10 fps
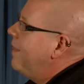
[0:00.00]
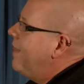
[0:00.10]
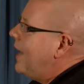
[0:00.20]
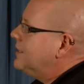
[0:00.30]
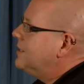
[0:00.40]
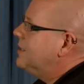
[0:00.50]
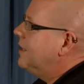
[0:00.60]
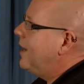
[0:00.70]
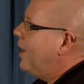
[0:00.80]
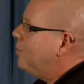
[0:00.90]
that
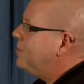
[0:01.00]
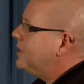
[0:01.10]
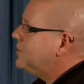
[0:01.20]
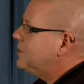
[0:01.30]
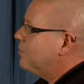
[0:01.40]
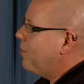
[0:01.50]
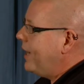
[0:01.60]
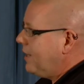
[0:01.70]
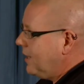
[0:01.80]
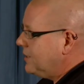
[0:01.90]
helped us
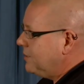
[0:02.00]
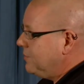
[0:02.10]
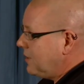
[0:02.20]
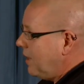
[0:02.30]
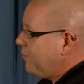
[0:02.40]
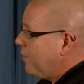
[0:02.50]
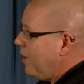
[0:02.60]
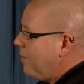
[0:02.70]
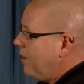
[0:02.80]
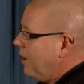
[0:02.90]
write custom software